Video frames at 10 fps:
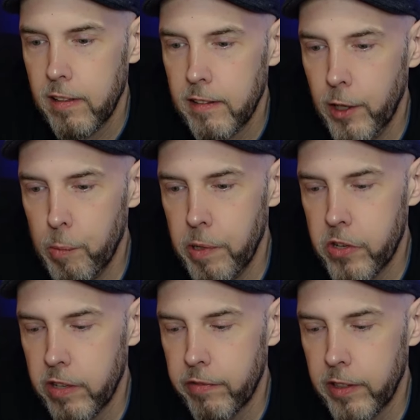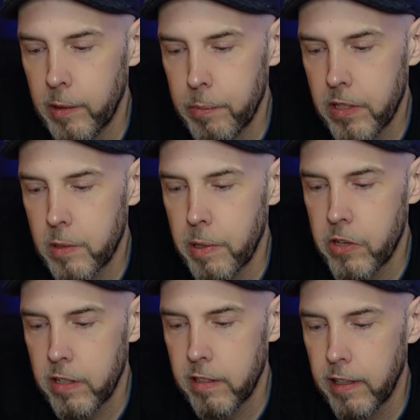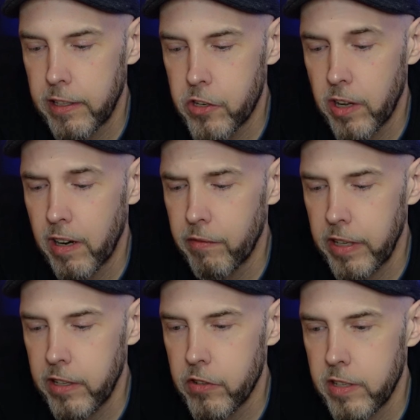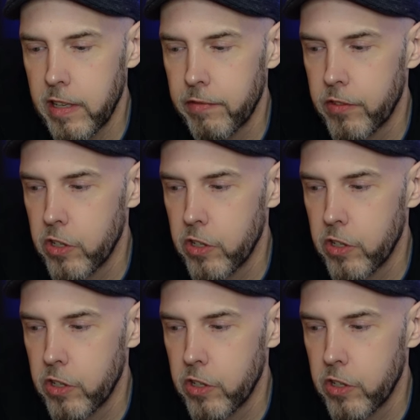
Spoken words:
low budget films, especially like shot on video stuff,